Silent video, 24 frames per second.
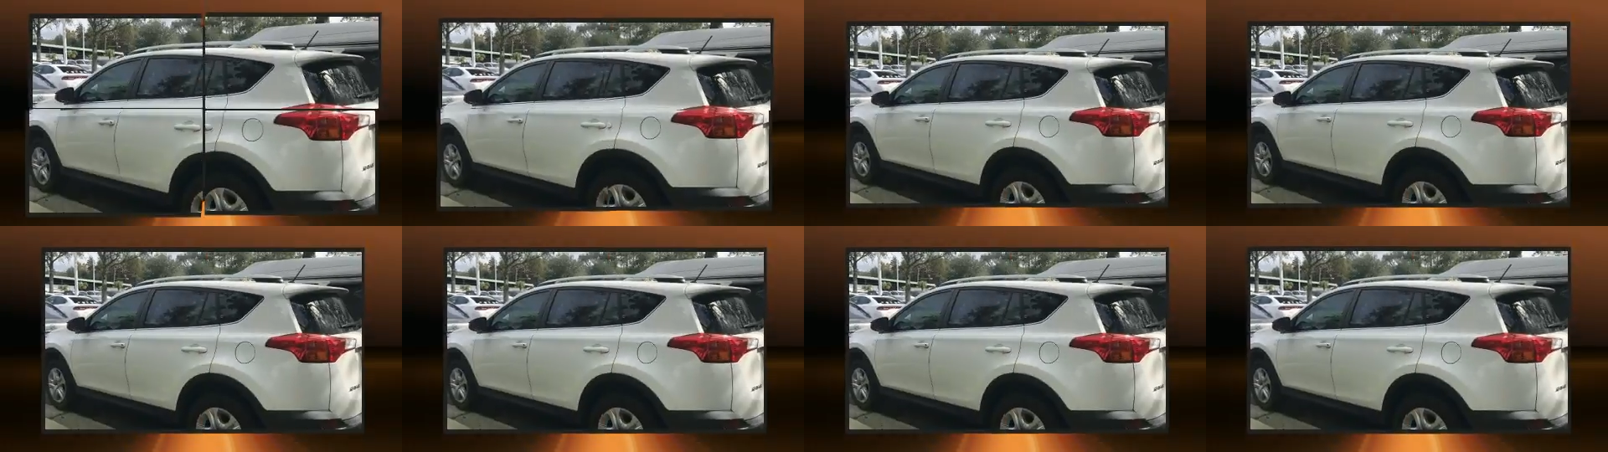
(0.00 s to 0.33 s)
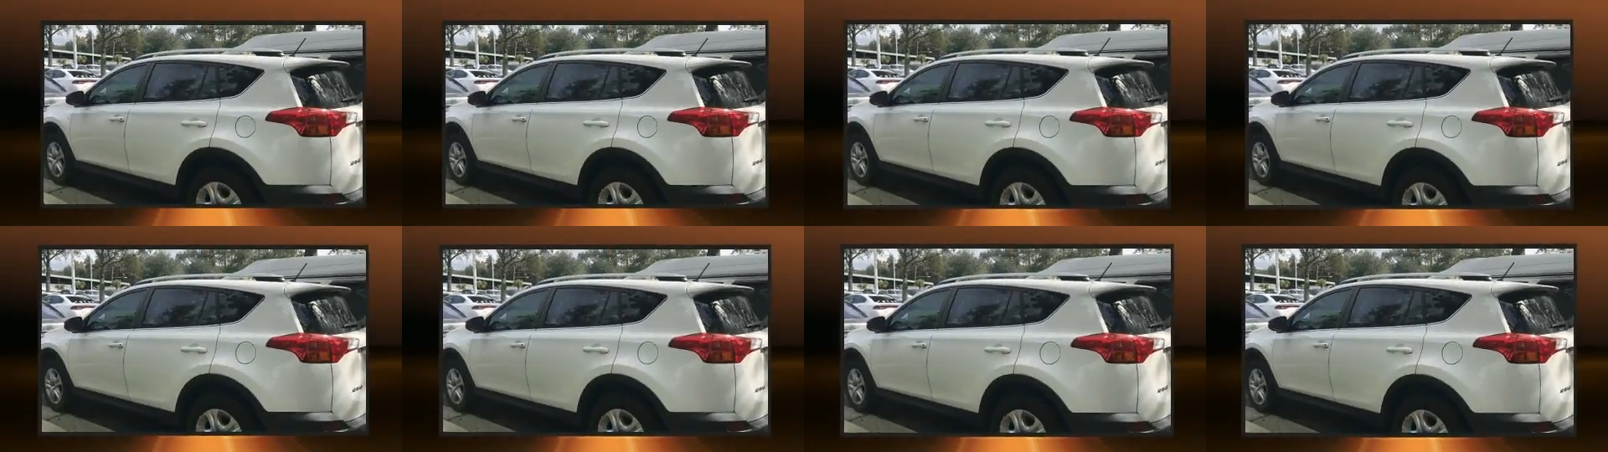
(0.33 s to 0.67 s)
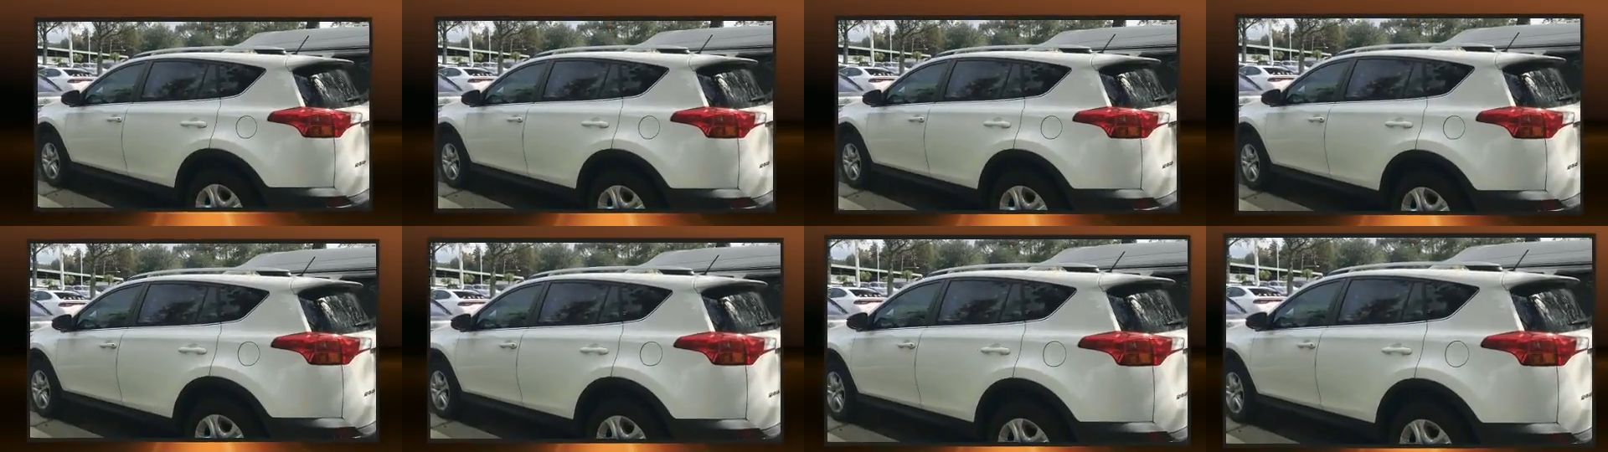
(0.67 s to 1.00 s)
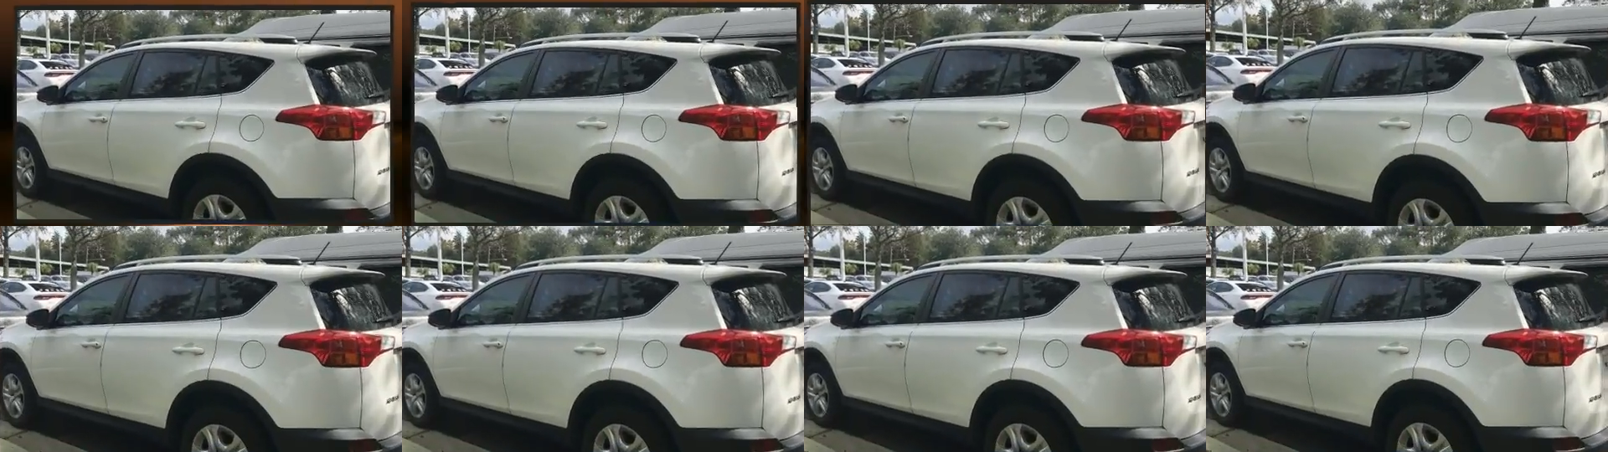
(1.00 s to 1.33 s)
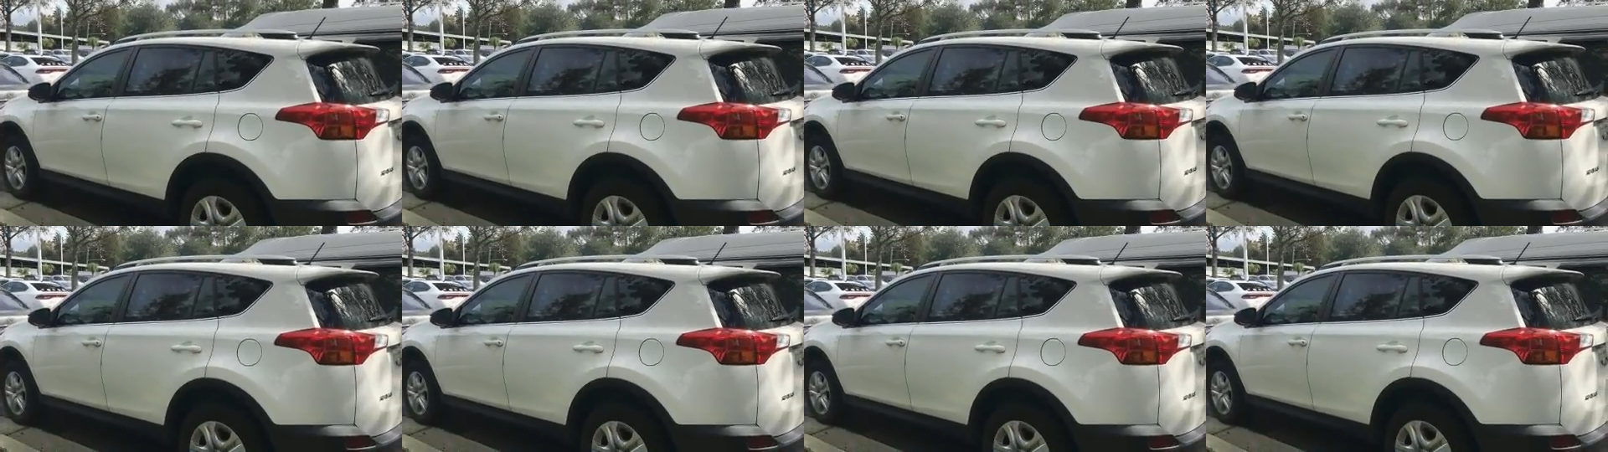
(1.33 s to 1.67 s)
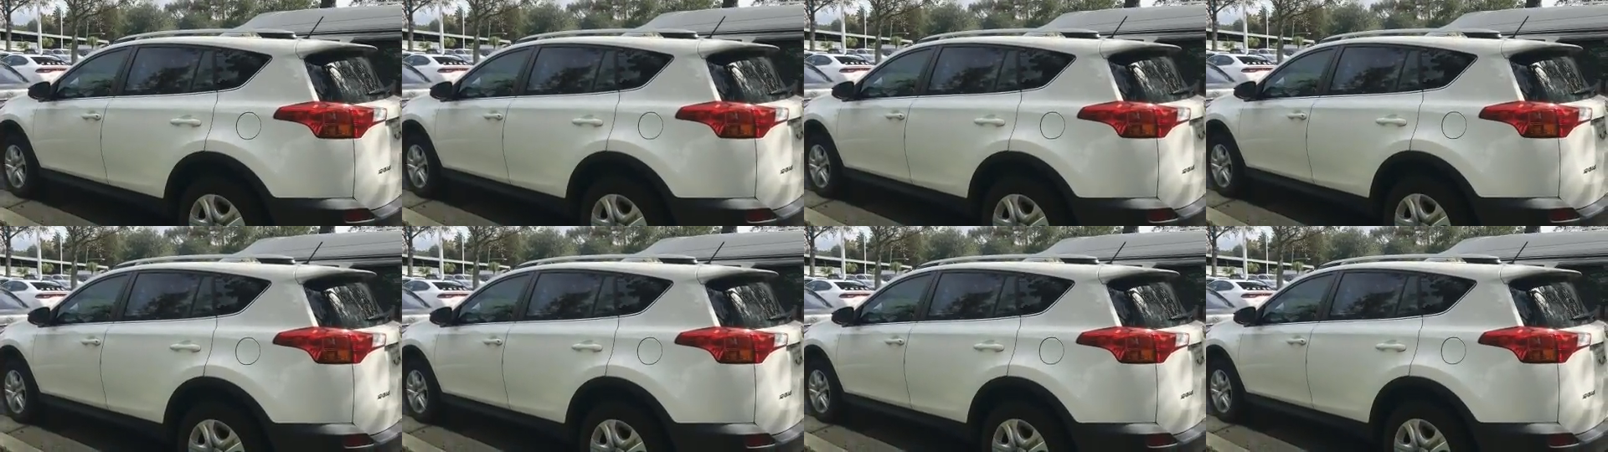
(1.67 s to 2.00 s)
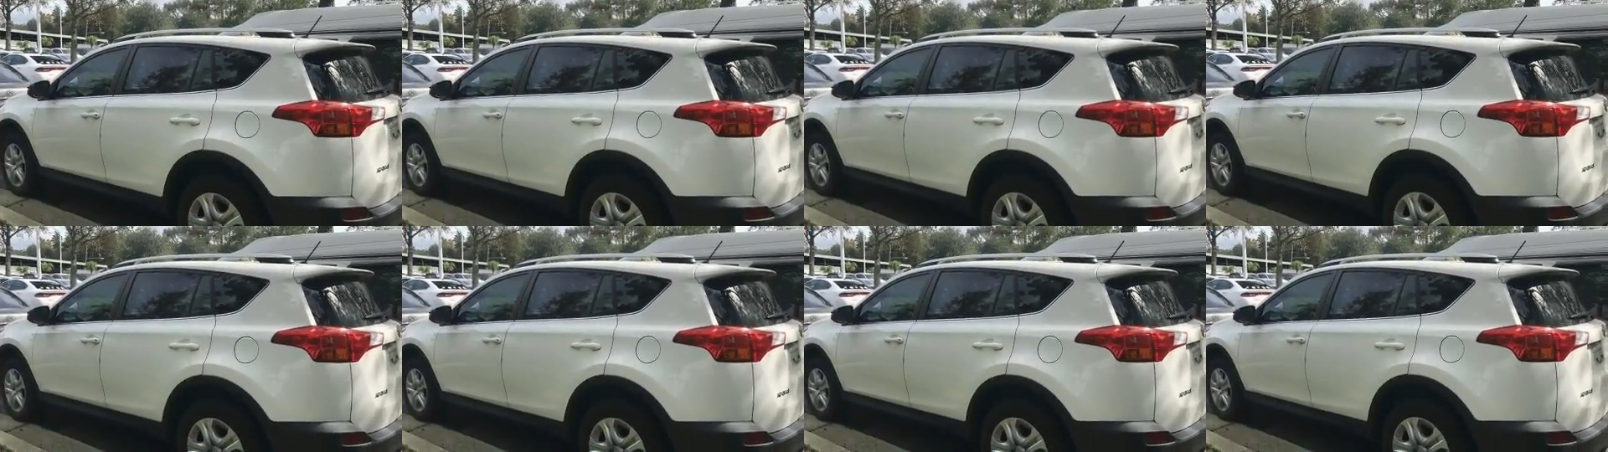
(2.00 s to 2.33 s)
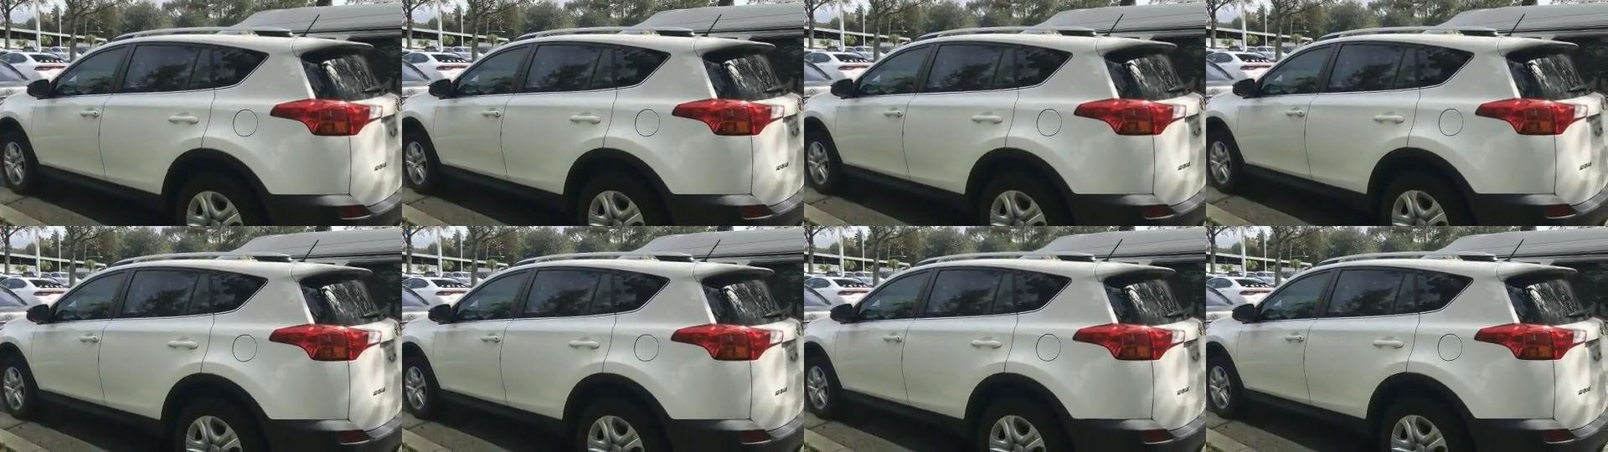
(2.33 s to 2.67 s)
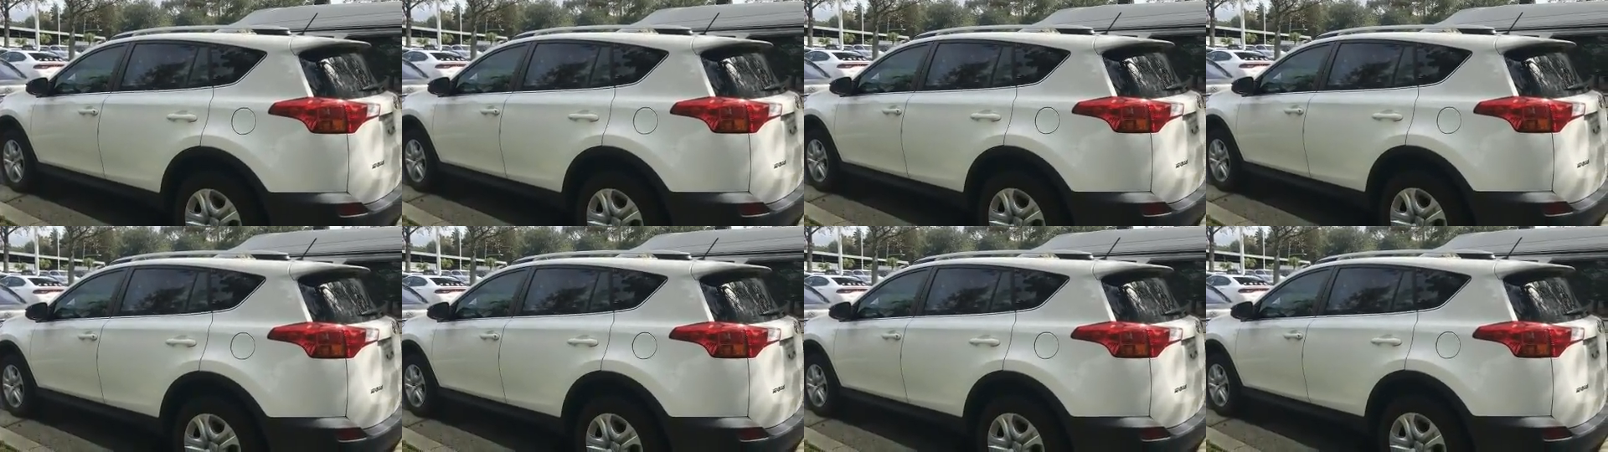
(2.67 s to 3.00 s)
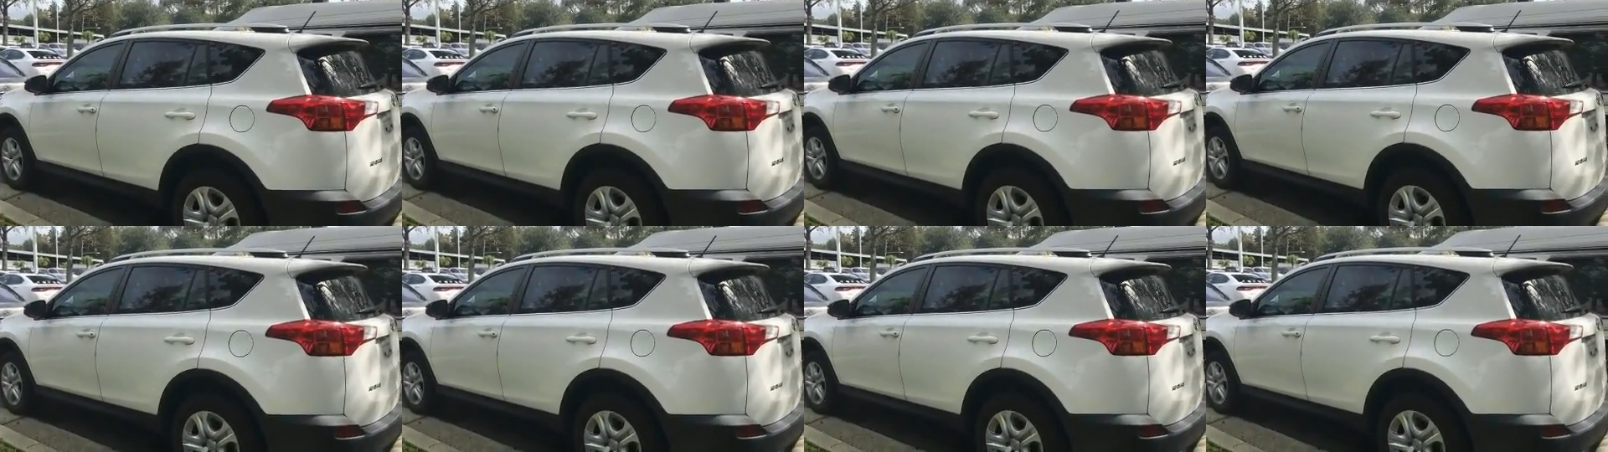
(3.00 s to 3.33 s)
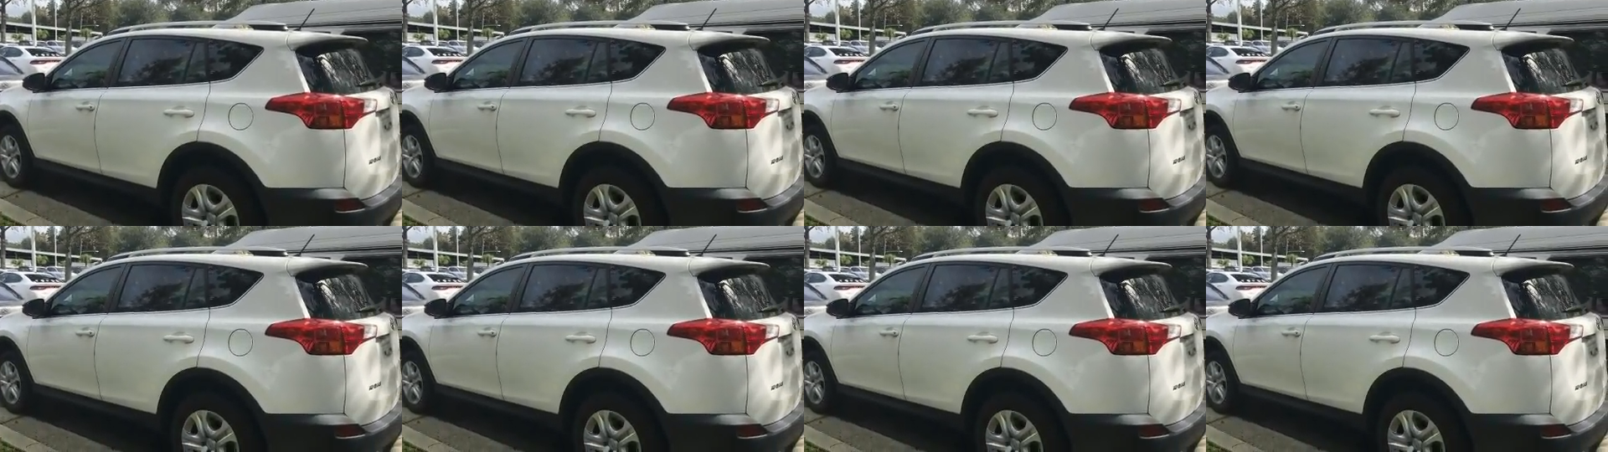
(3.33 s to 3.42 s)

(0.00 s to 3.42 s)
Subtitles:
No face is visible, so there are no lips to read.